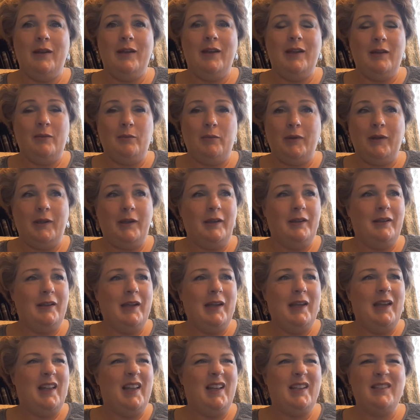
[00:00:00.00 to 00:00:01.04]
in blood?
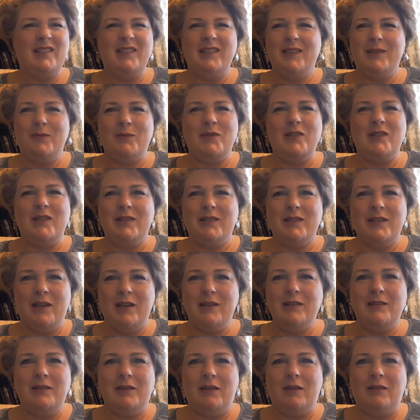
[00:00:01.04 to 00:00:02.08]
That just seems
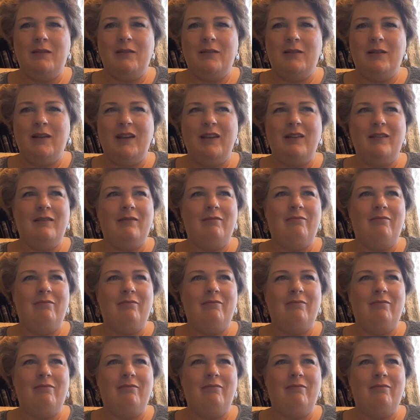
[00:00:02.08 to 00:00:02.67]
disgusting. Like,